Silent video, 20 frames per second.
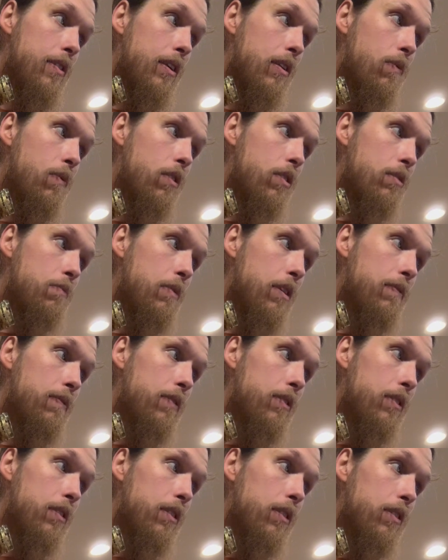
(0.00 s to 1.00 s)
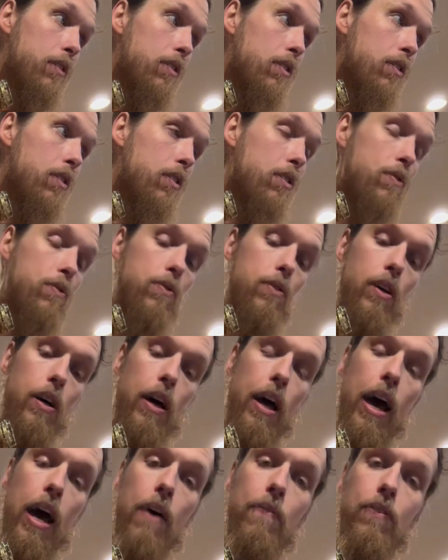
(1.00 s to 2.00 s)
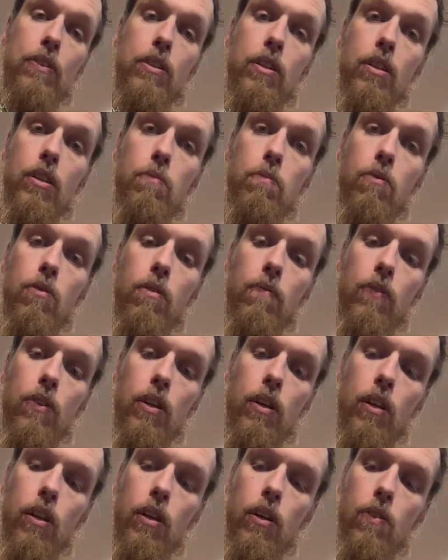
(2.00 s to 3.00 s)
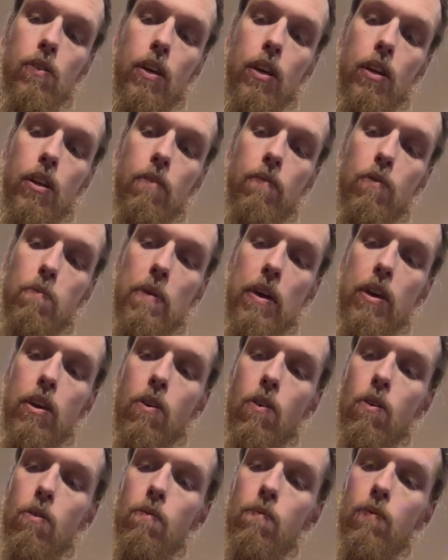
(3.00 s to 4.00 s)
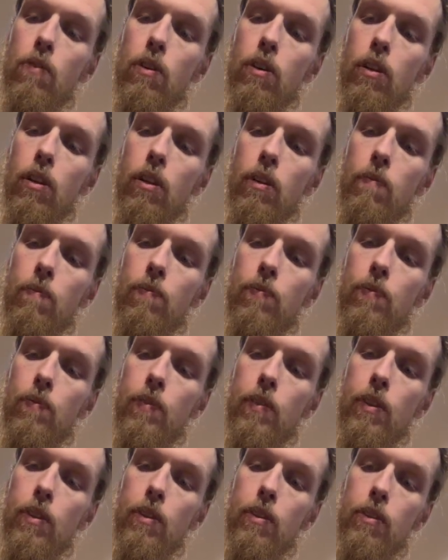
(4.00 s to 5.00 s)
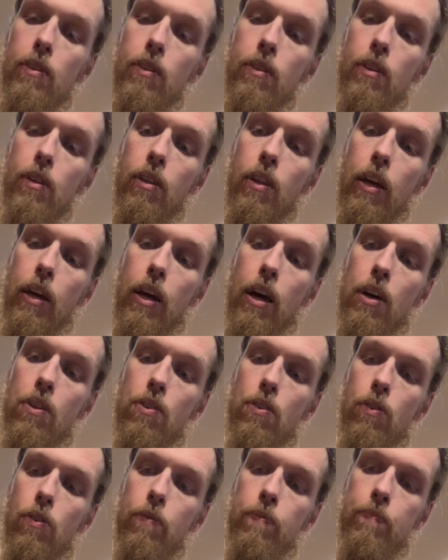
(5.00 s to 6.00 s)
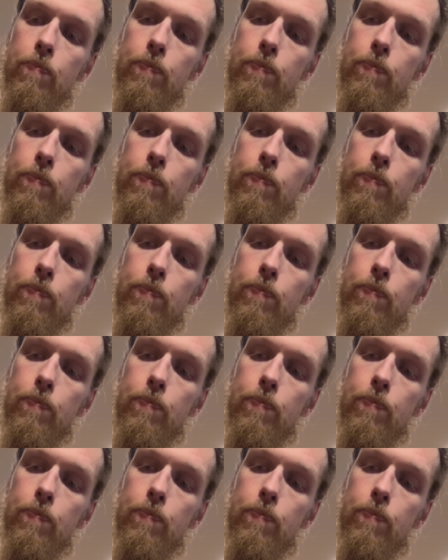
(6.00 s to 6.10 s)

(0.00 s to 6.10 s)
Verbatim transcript: where's my vanilla? You're going to use 1/2 teaspoon of vanilla. And if you make your own vanilla, like I do,